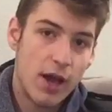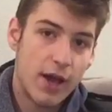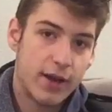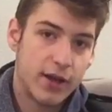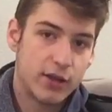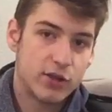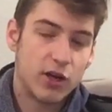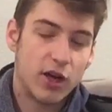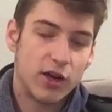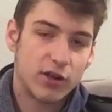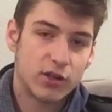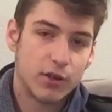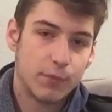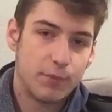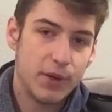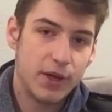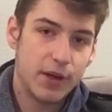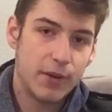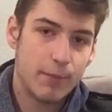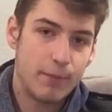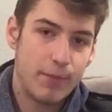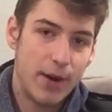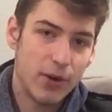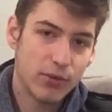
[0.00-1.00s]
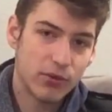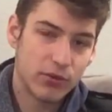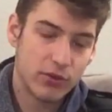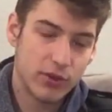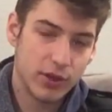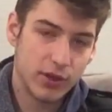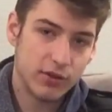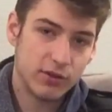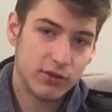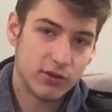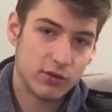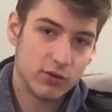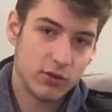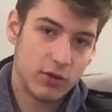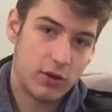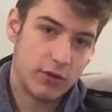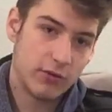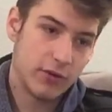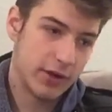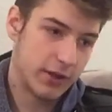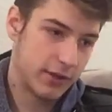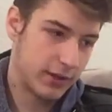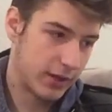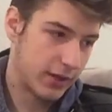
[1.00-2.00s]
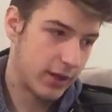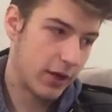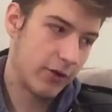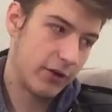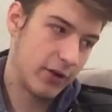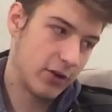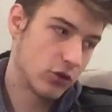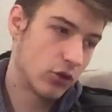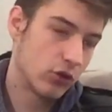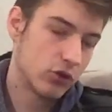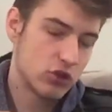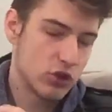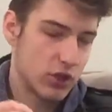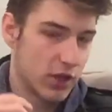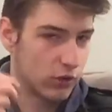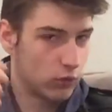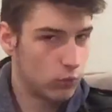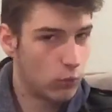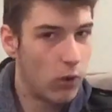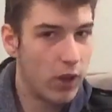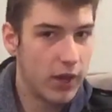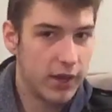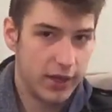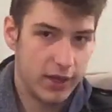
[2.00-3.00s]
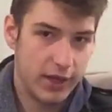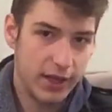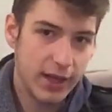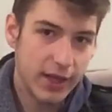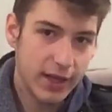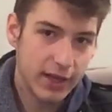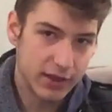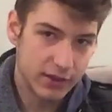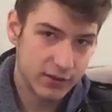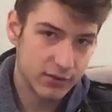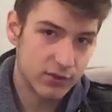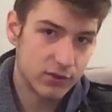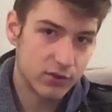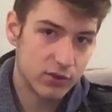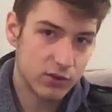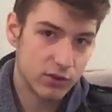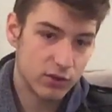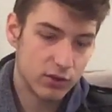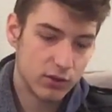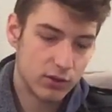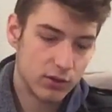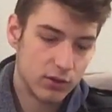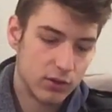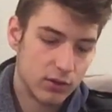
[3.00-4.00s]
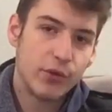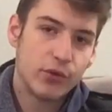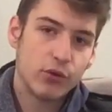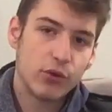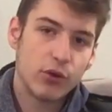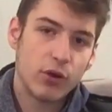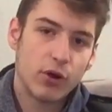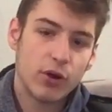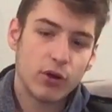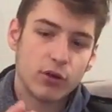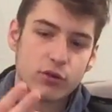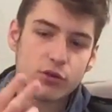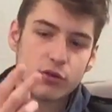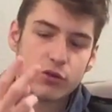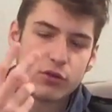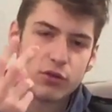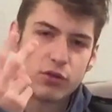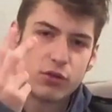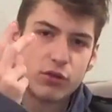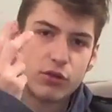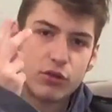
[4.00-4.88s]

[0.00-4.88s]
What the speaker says: And I talked a bit about this already, like I already told you guys what it is, but there are